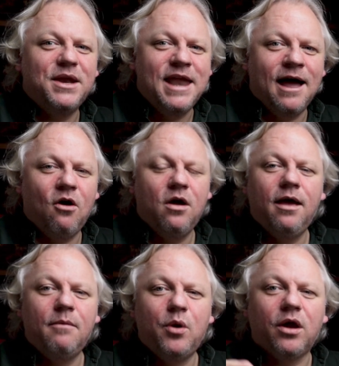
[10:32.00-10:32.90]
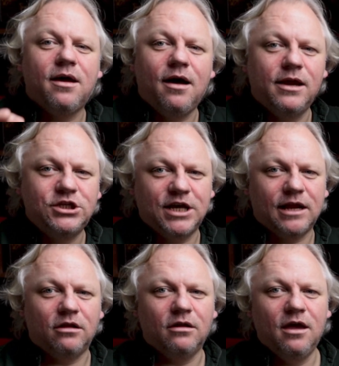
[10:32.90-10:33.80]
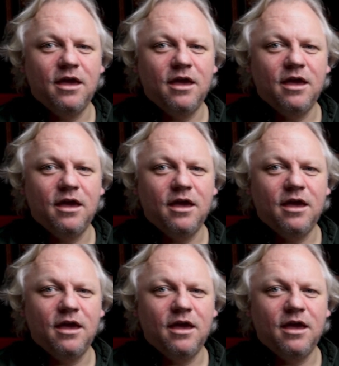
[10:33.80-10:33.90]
but now per color channel.